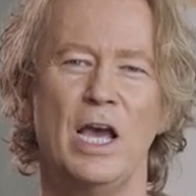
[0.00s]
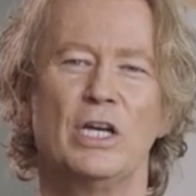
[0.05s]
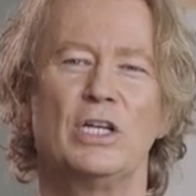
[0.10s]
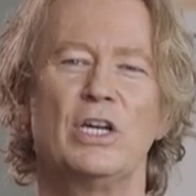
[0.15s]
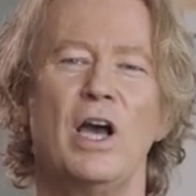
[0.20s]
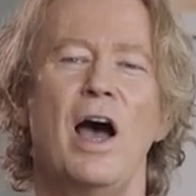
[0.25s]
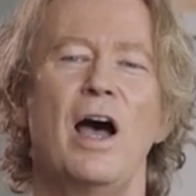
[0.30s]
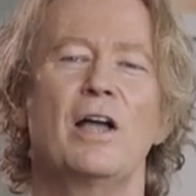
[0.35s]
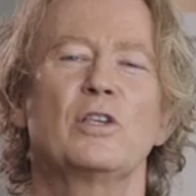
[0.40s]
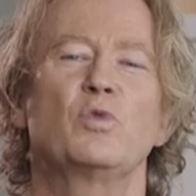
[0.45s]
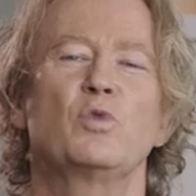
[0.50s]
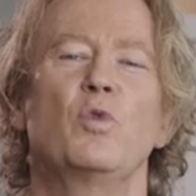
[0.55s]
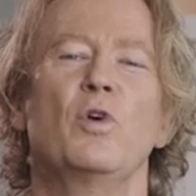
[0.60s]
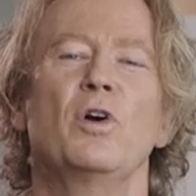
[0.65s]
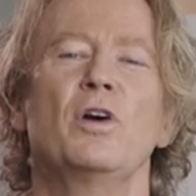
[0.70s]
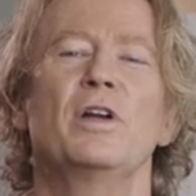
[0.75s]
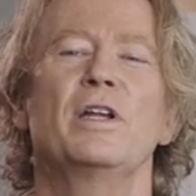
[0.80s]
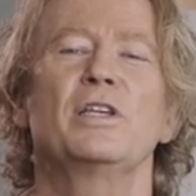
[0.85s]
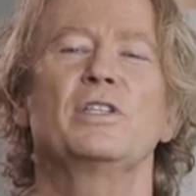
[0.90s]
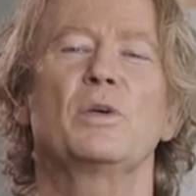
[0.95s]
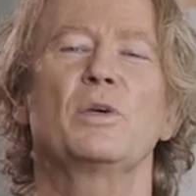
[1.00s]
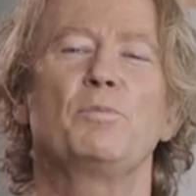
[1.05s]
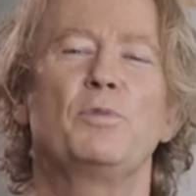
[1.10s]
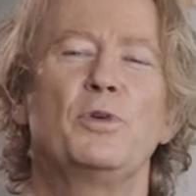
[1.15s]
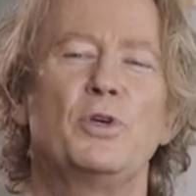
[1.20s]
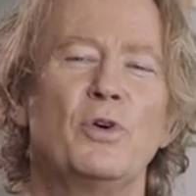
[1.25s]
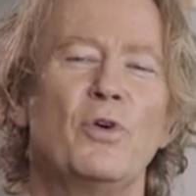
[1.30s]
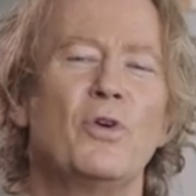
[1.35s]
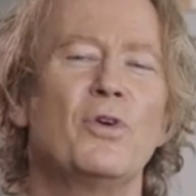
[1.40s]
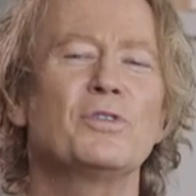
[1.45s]
God's word is a
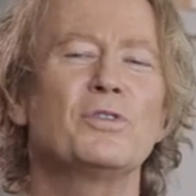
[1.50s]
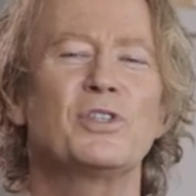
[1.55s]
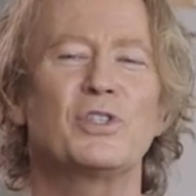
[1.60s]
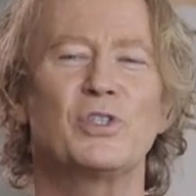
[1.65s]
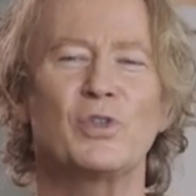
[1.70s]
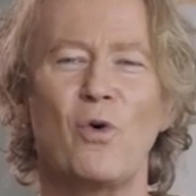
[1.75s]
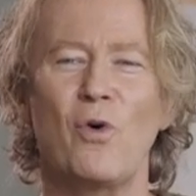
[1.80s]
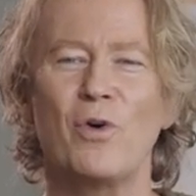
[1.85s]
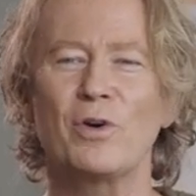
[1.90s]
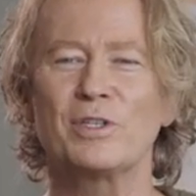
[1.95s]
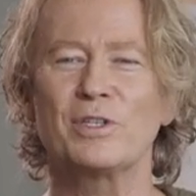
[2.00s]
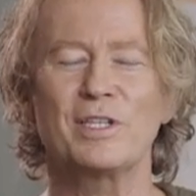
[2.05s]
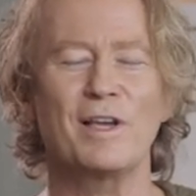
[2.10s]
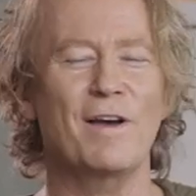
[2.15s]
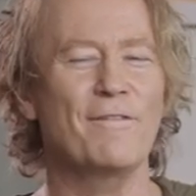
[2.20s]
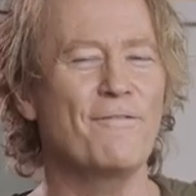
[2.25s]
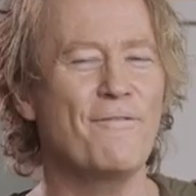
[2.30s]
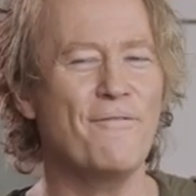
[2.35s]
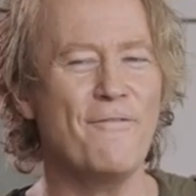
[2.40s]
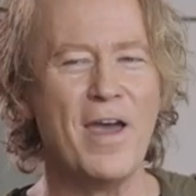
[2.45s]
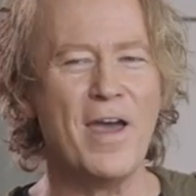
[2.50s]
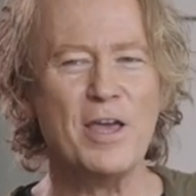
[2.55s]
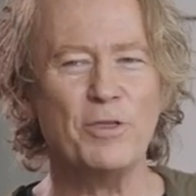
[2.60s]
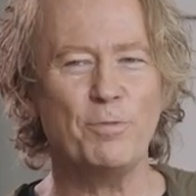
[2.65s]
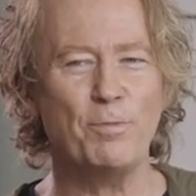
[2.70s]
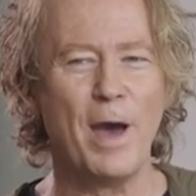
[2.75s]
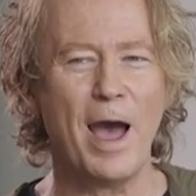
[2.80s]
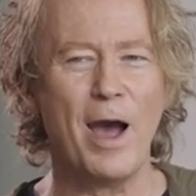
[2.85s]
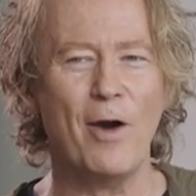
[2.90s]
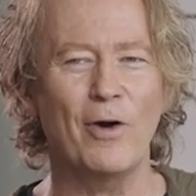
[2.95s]
pure source of
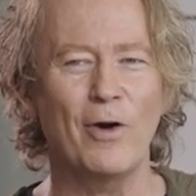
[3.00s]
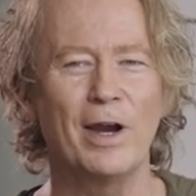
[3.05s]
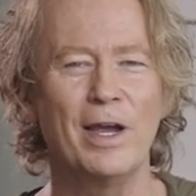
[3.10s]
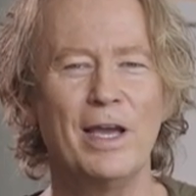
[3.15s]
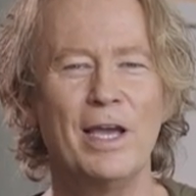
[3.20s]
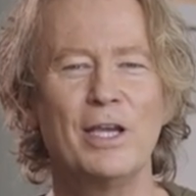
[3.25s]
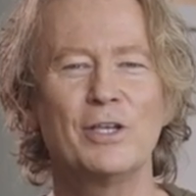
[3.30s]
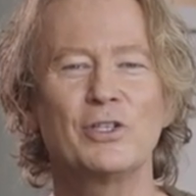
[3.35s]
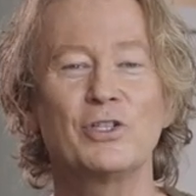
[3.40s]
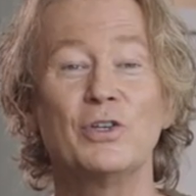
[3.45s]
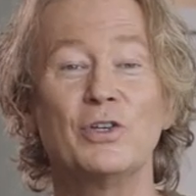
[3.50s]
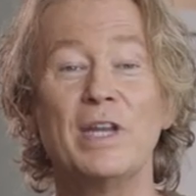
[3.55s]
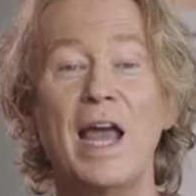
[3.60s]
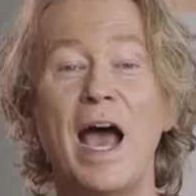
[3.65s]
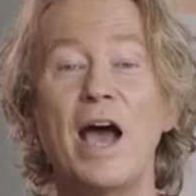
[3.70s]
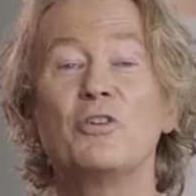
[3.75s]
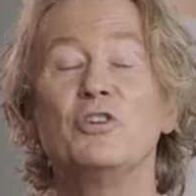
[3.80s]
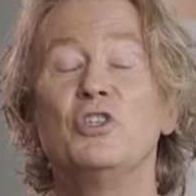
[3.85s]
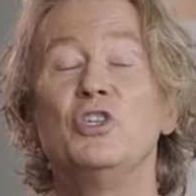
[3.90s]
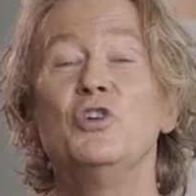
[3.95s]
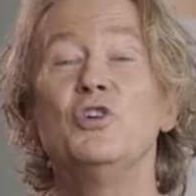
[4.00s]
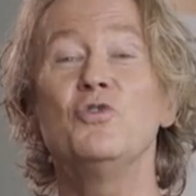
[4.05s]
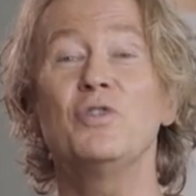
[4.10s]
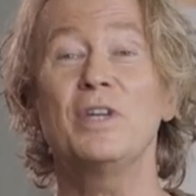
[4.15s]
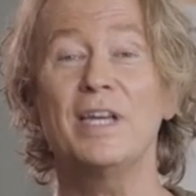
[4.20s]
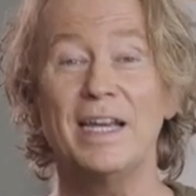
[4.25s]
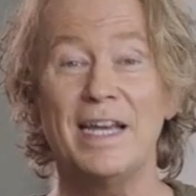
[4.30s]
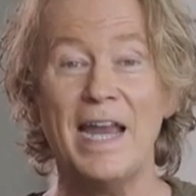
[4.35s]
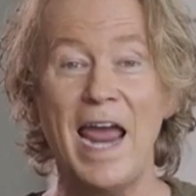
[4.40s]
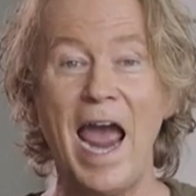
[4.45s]
faith power. So now you
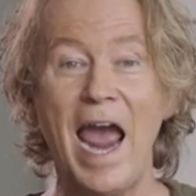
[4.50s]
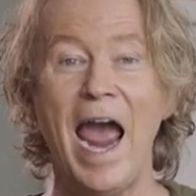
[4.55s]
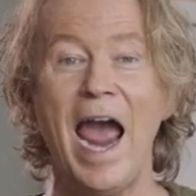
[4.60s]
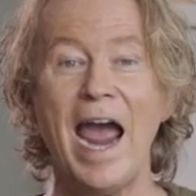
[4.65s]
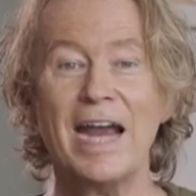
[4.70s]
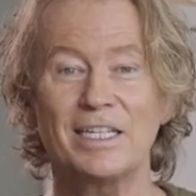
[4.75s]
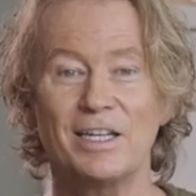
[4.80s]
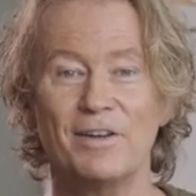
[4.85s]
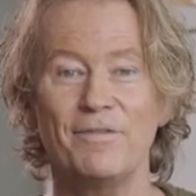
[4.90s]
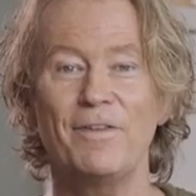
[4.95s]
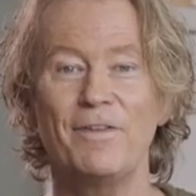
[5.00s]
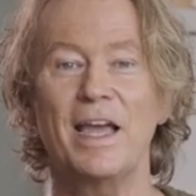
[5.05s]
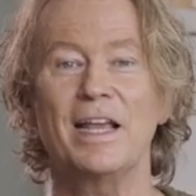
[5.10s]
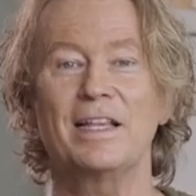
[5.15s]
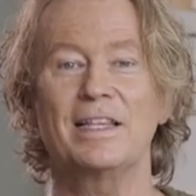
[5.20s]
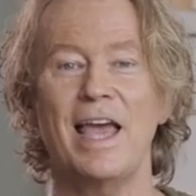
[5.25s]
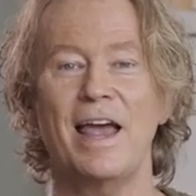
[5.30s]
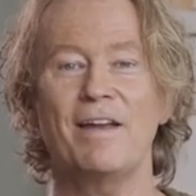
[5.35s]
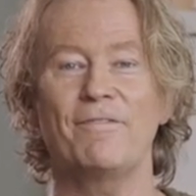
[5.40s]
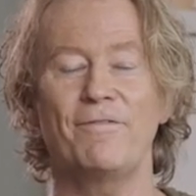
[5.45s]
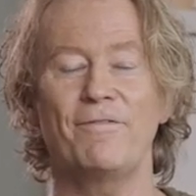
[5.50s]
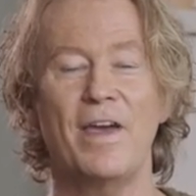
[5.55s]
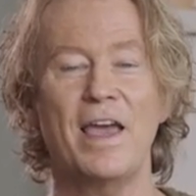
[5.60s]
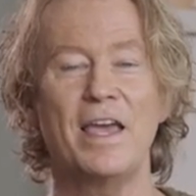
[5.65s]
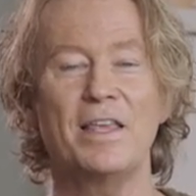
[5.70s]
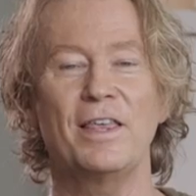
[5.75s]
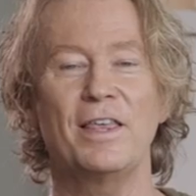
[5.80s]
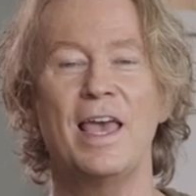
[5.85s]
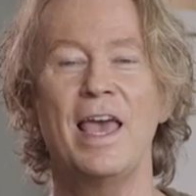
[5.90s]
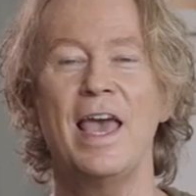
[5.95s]
can activate that
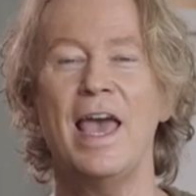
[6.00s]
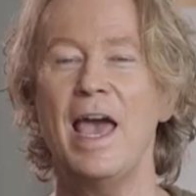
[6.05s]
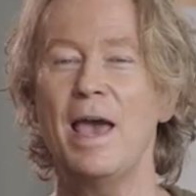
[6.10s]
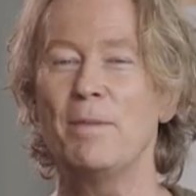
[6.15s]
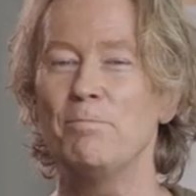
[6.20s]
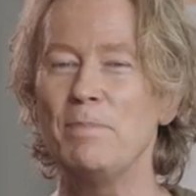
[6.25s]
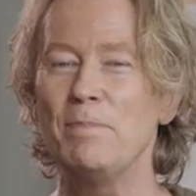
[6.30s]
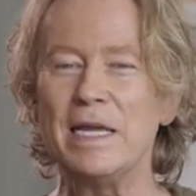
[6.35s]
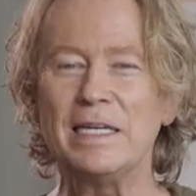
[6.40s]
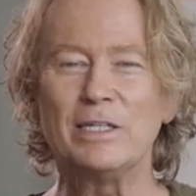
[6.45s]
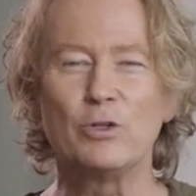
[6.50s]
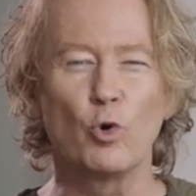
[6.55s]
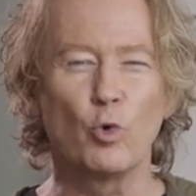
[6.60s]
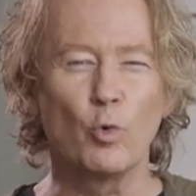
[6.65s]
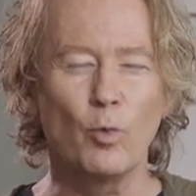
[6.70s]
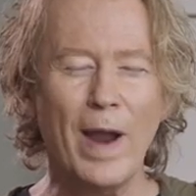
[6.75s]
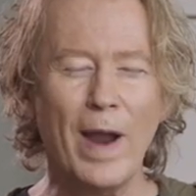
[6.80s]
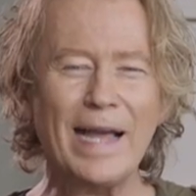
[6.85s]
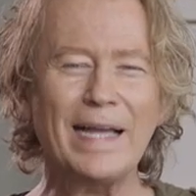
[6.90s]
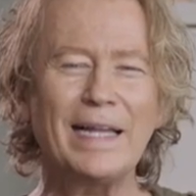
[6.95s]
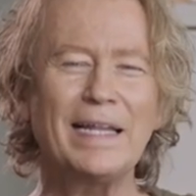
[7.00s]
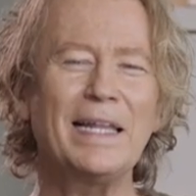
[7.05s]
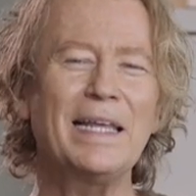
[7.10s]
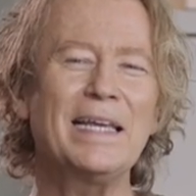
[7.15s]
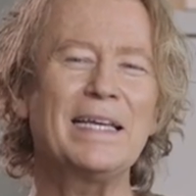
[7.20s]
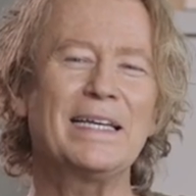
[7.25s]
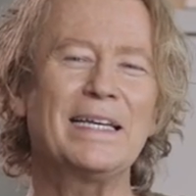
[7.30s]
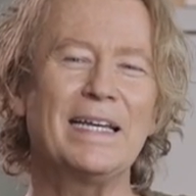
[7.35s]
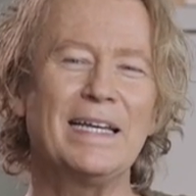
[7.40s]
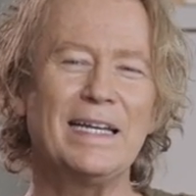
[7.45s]
faith and be
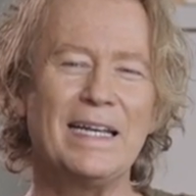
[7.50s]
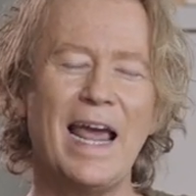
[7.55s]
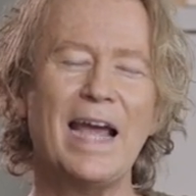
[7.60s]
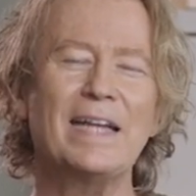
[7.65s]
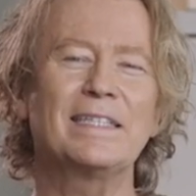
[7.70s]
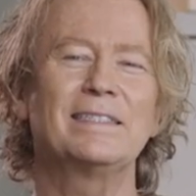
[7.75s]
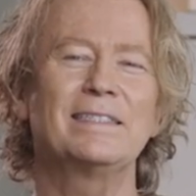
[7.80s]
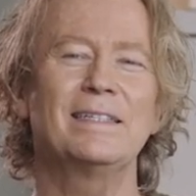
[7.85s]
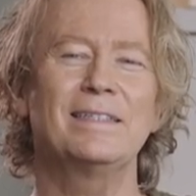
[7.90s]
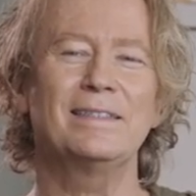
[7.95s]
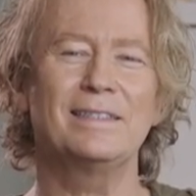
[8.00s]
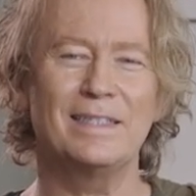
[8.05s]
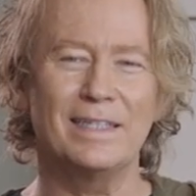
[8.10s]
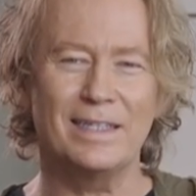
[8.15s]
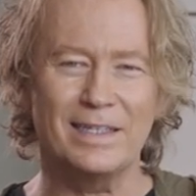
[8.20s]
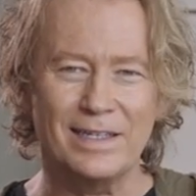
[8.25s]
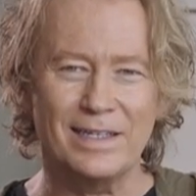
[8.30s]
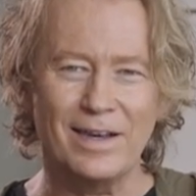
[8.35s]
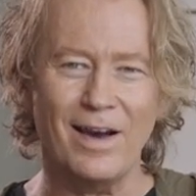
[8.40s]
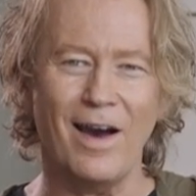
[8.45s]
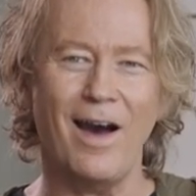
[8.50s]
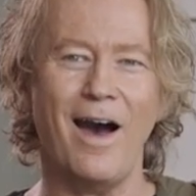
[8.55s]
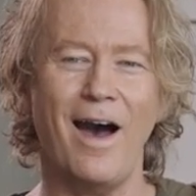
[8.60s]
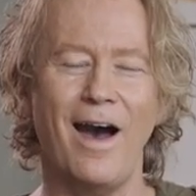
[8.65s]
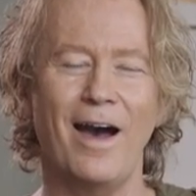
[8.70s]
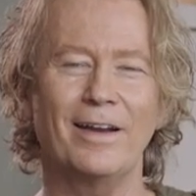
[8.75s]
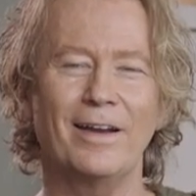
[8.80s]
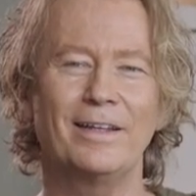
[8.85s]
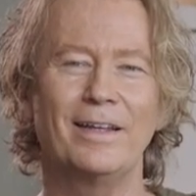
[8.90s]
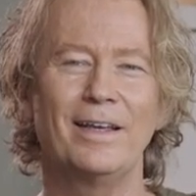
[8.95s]
directly connected to
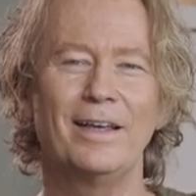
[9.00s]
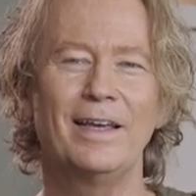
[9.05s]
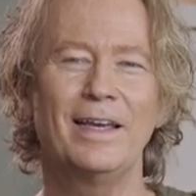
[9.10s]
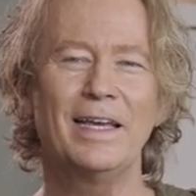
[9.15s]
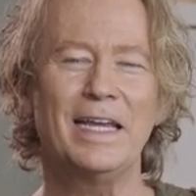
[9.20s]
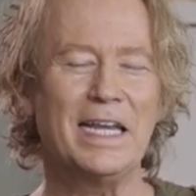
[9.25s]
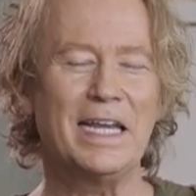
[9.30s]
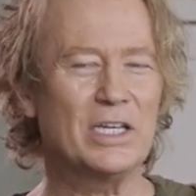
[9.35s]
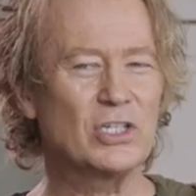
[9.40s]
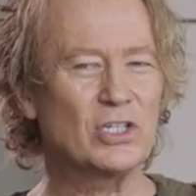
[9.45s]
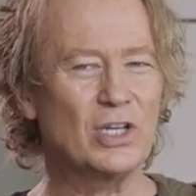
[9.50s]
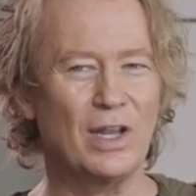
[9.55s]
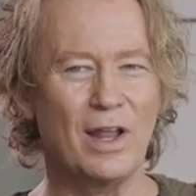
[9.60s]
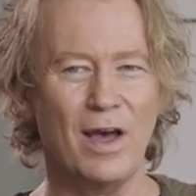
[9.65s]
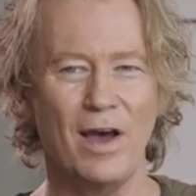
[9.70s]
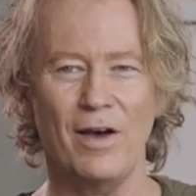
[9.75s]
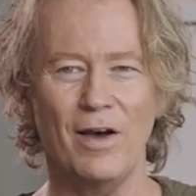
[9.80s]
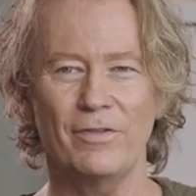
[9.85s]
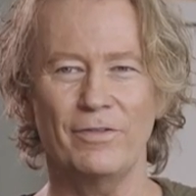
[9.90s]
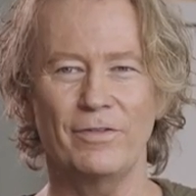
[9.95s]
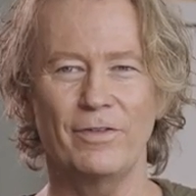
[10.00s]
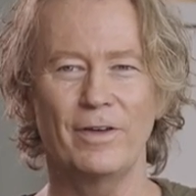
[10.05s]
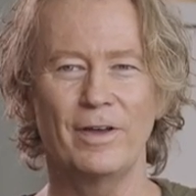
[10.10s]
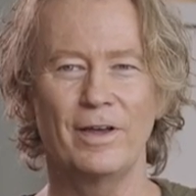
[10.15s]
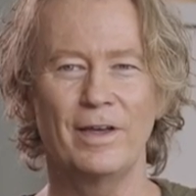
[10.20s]
God, his love,